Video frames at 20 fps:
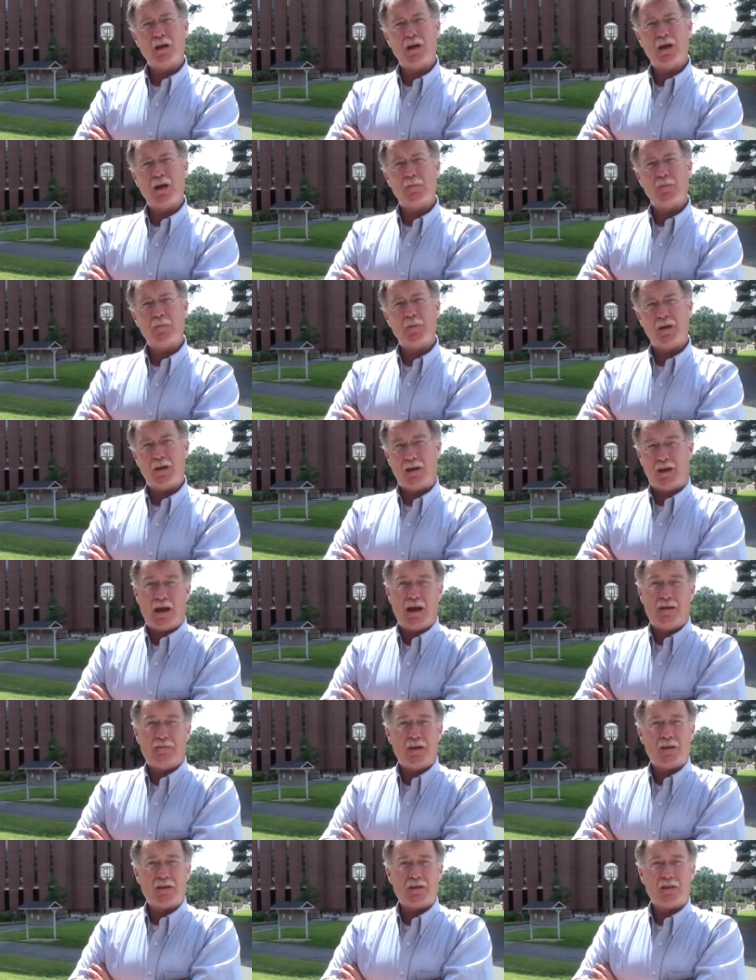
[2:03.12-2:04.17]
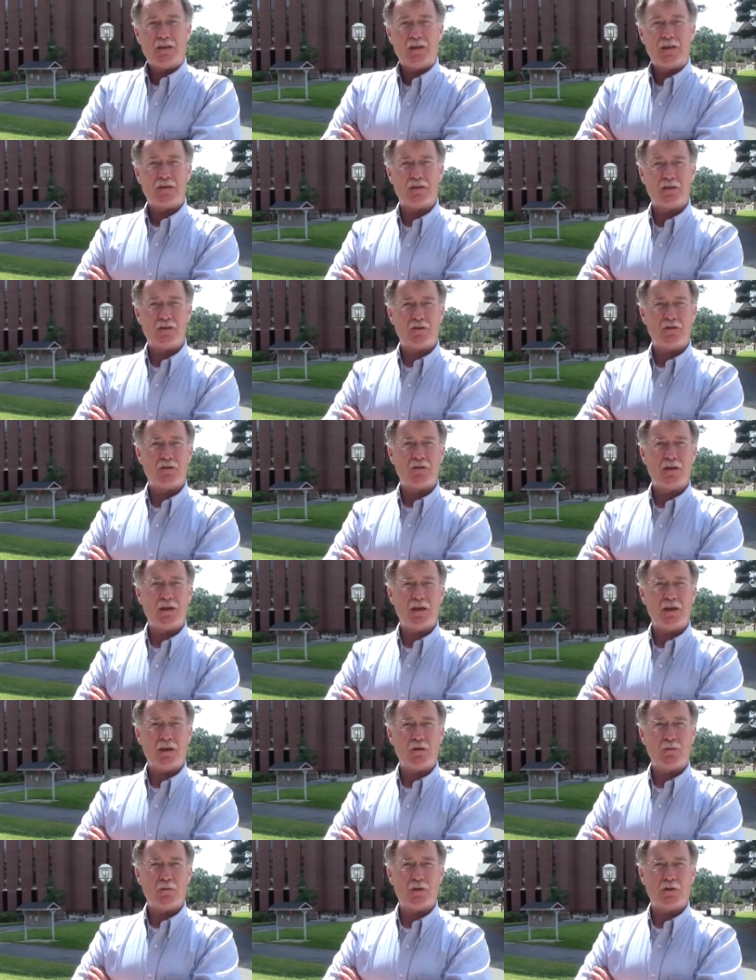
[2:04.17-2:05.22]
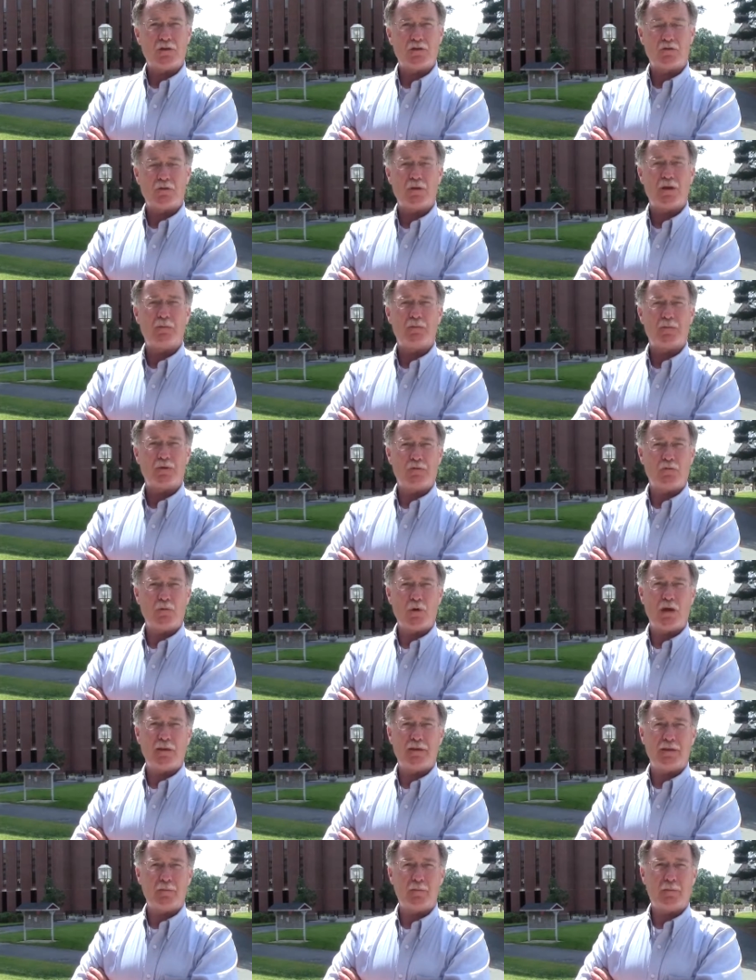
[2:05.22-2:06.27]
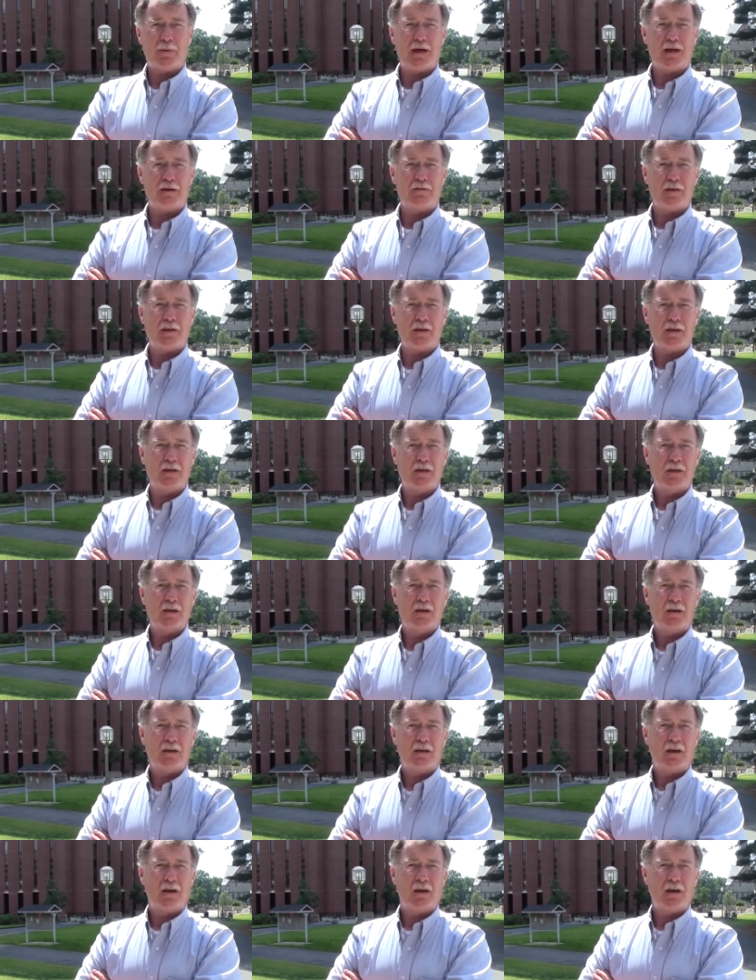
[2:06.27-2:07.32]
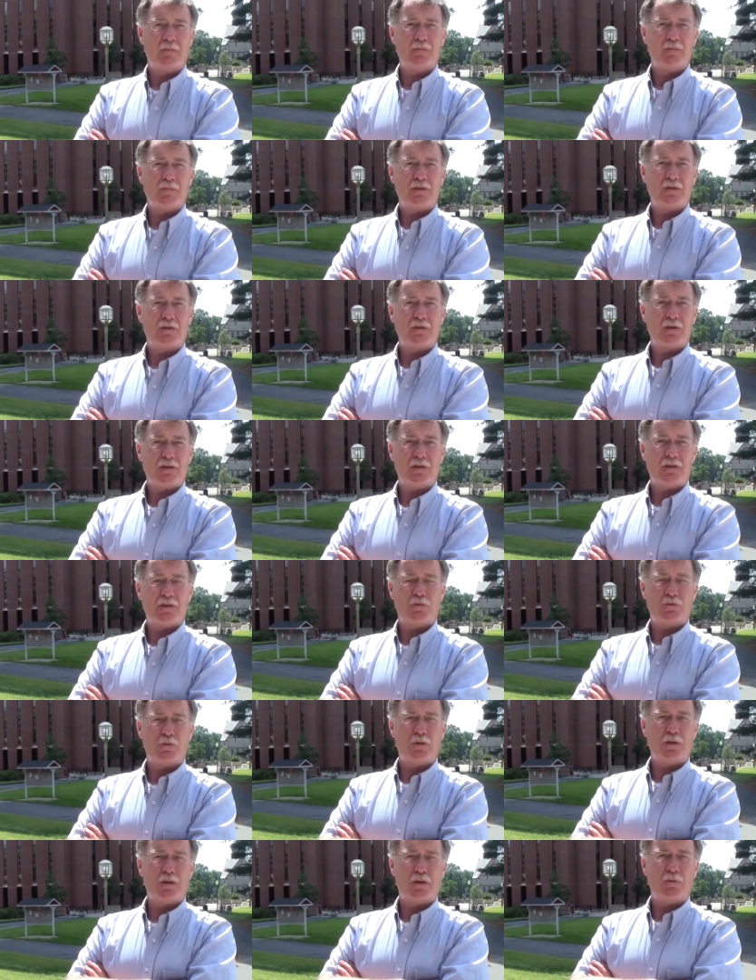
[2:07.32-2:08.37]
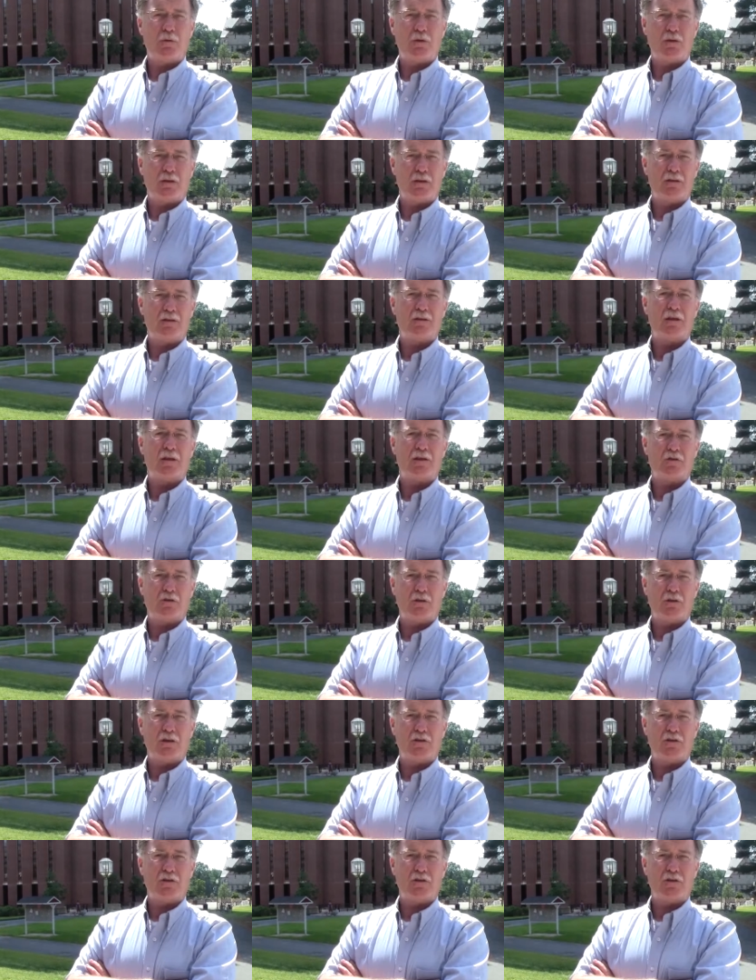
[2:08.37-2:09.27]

um, and obviously it's associated with extremes of wealth and poverty. Uh, so this is really one of the central